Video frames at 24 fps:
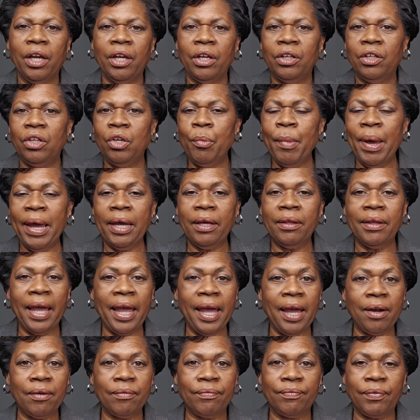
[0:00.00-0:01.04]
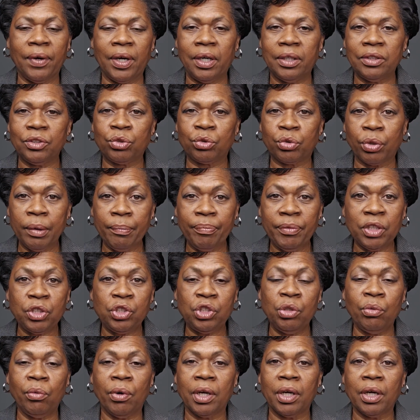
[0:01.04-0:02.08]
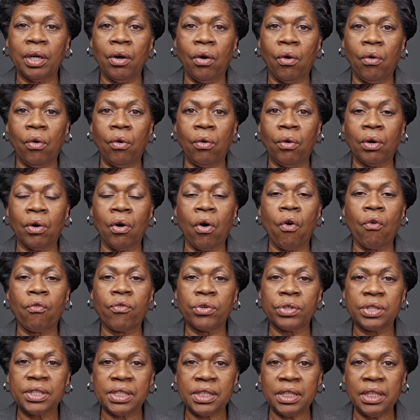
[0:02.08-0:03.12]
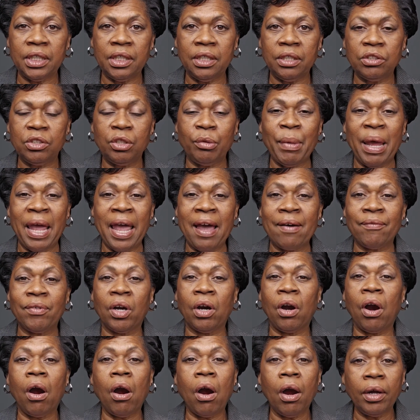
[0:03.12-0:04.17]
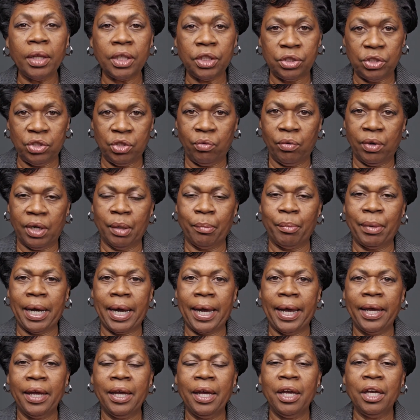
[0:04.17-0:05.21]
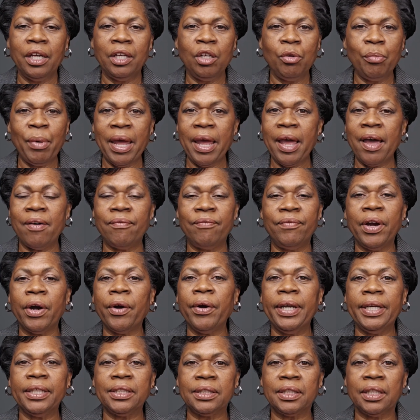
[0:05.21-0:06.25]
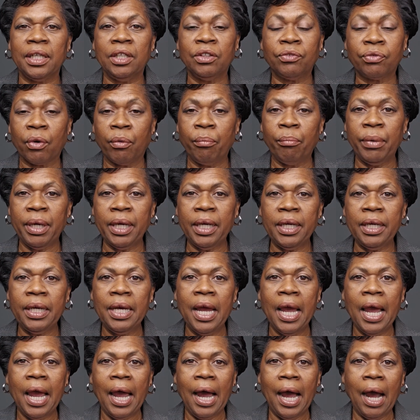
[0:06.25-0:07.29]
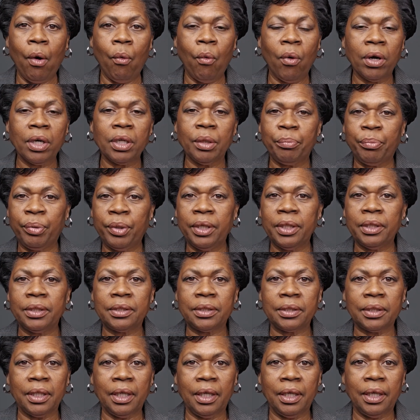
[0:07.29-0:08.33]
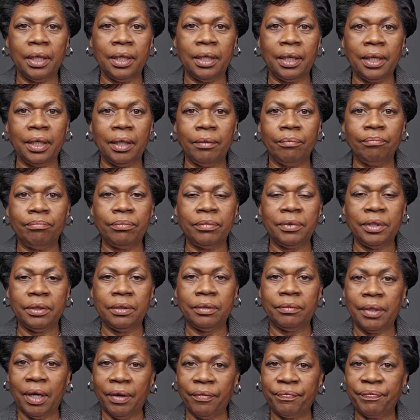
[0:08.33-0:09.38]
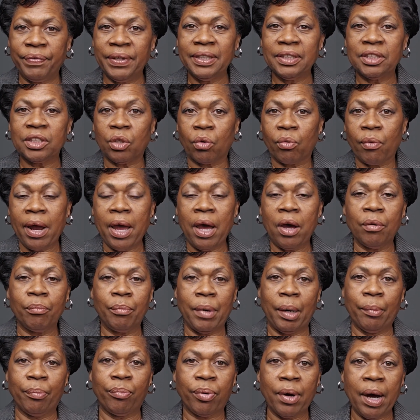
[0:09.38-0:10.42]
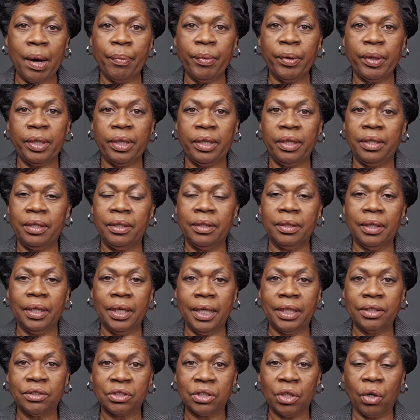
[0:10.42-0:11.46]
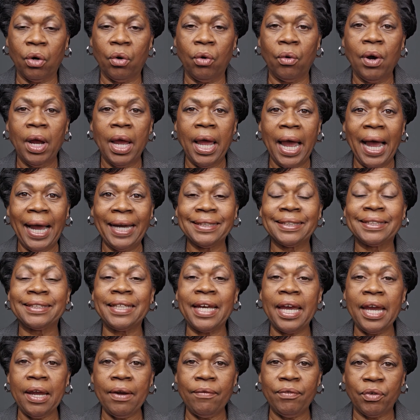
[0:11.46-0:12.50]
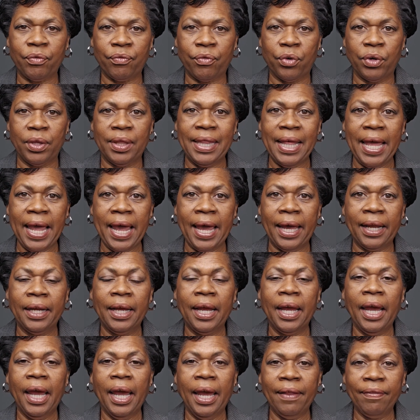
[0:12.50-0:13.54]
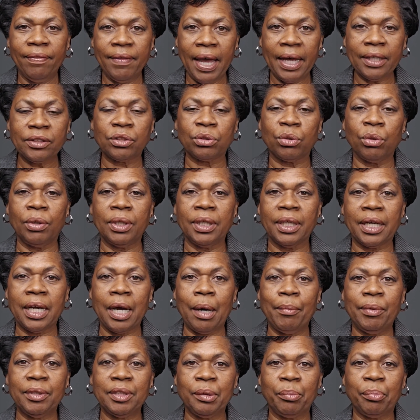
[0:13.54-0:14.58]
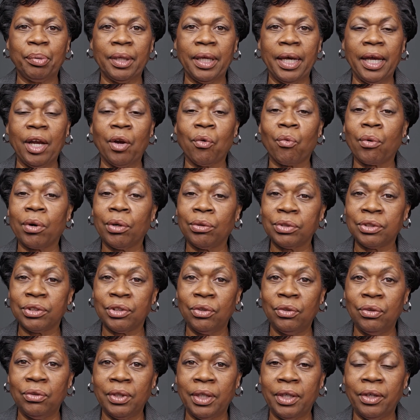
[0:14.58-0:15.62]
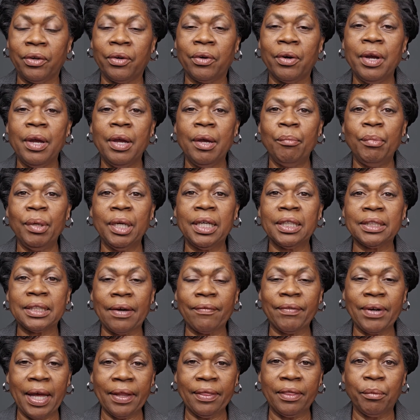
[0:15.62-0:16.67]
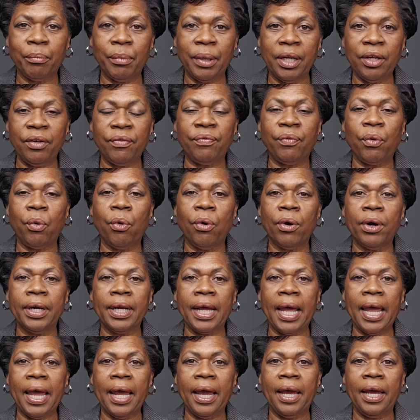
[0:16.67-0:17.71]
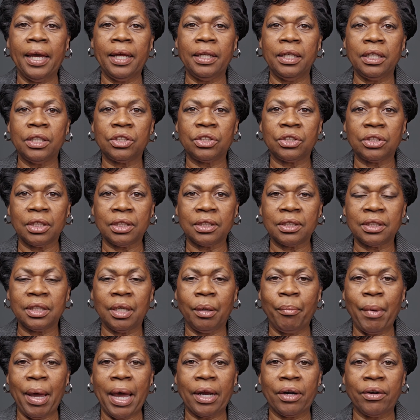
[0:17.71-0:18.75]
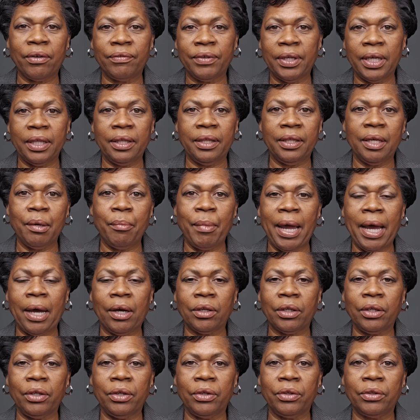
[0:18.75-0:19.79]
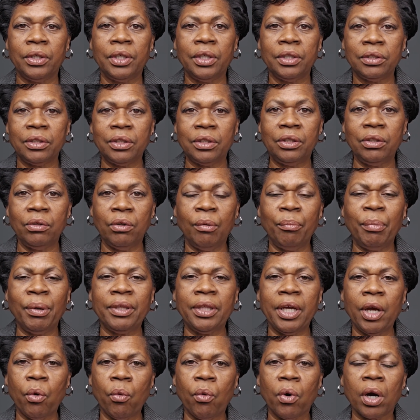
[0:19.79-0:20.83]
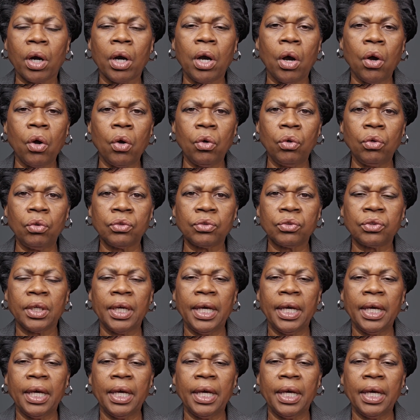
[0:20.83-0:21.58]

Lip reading: You may have a trip that you want to go on overseas. You may have a car that you want to buy. You may have various things. For me, I wanted to put a fence around my property, and so I saved for that. And that's going to come into play real soon here, because I've got the money for it, and it's just a matter of getting them out here to do it. But there were goals